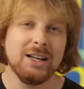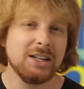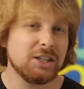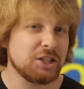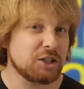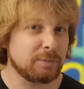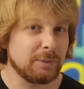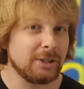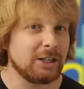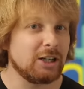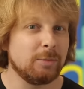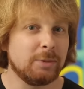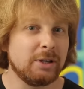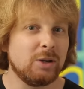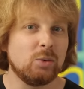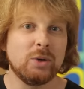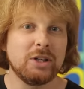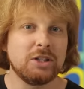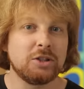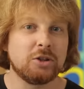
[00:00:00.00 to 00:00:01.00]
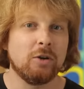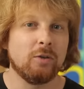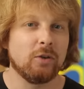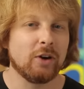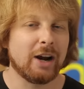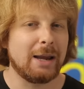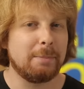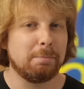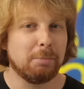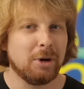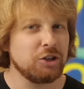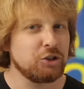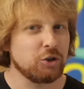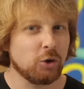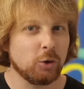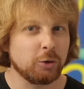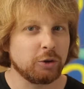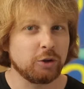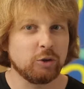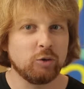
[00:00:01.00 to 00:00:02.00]
inexplicably wins over a much
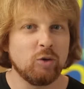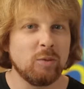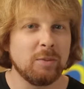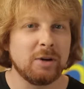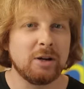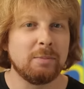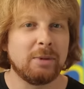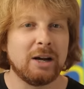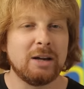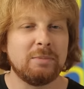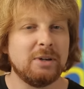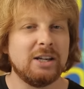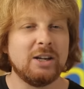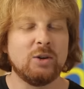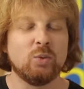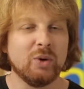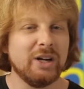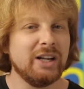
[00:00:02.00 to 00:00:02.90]
older woman by being